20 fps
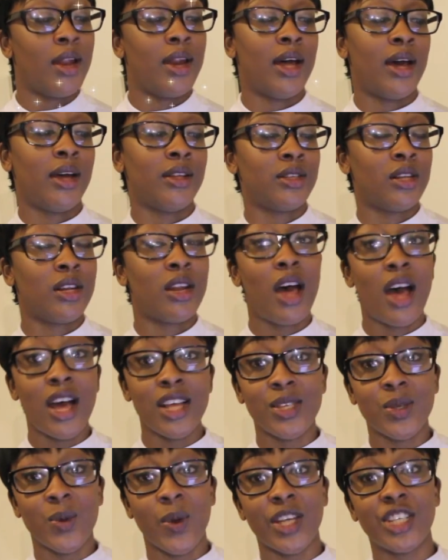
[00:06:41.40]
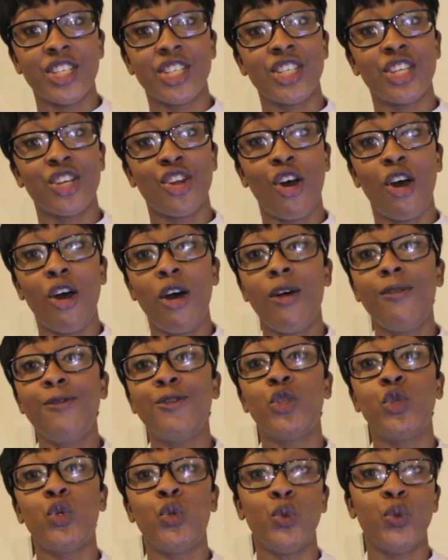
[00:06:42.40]
Now, the last question
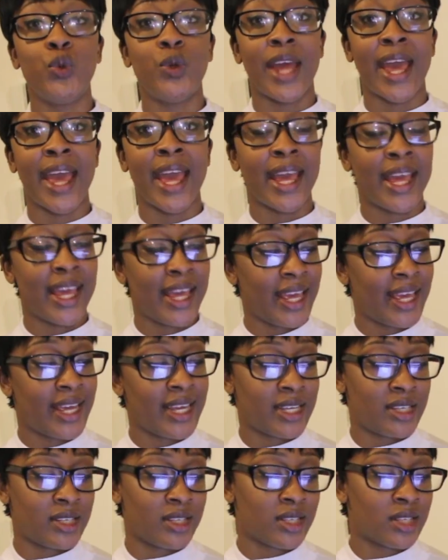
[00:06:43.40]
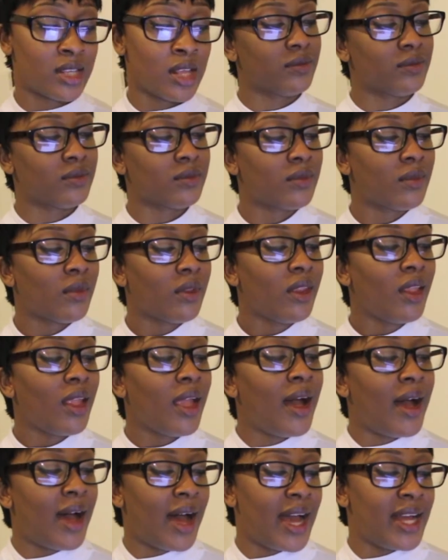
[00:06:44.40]
of today is,
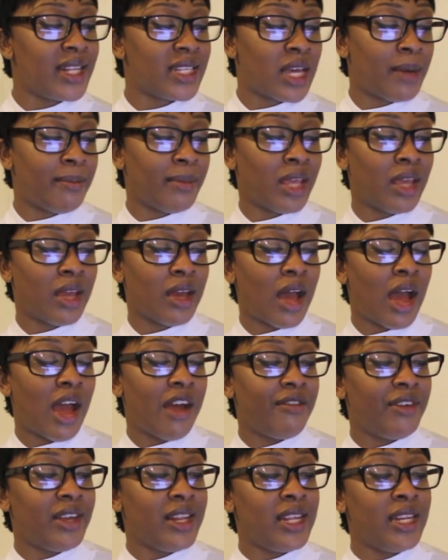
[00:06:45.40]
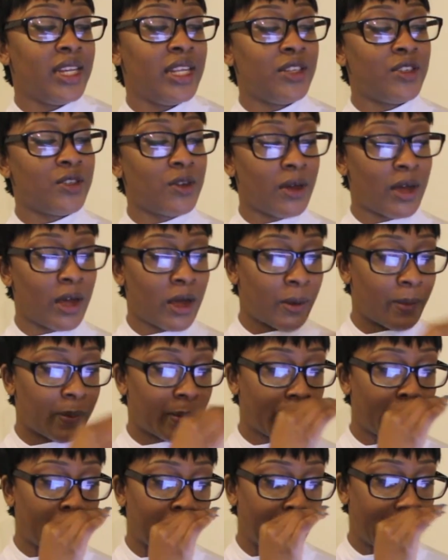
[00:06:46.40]
hi Dami, I really need your
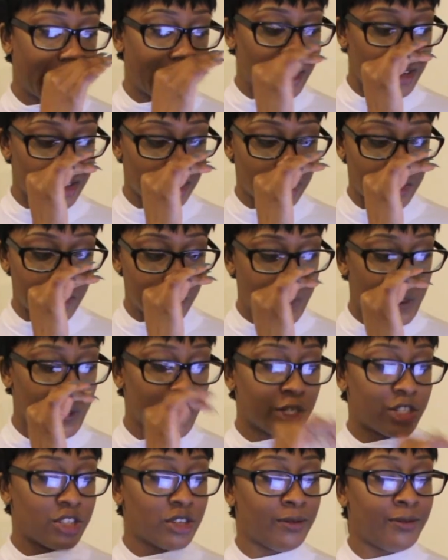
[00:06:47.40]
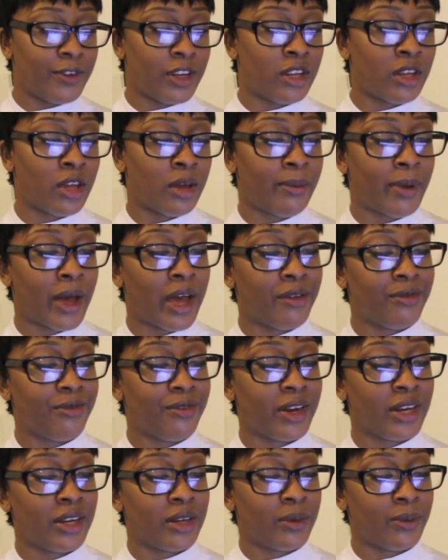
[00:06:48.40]
help. I got told to watch your video by a
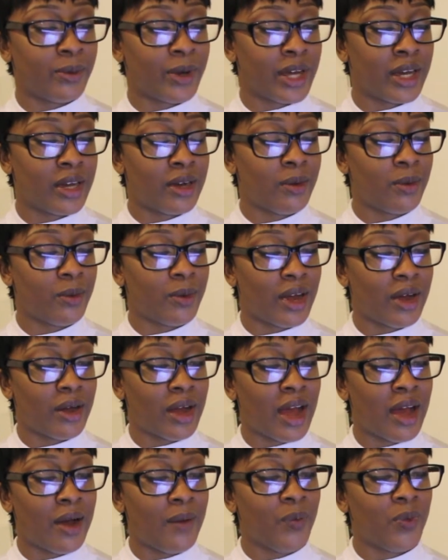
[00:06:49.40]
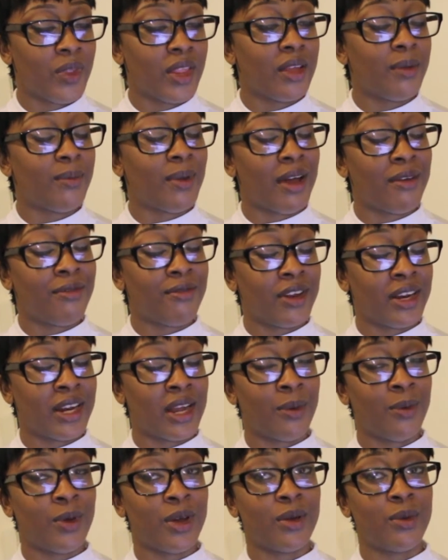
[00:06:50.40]
friend at work. By a
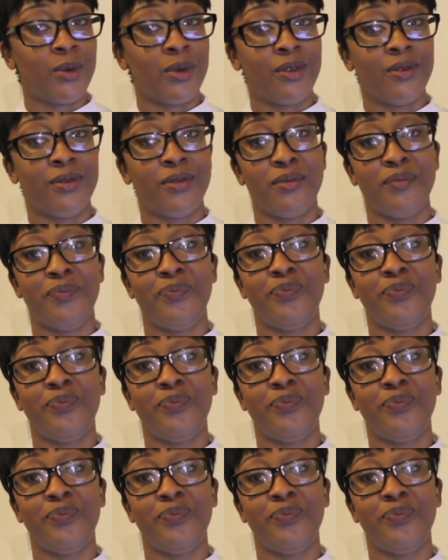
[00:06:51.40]
friend I work with.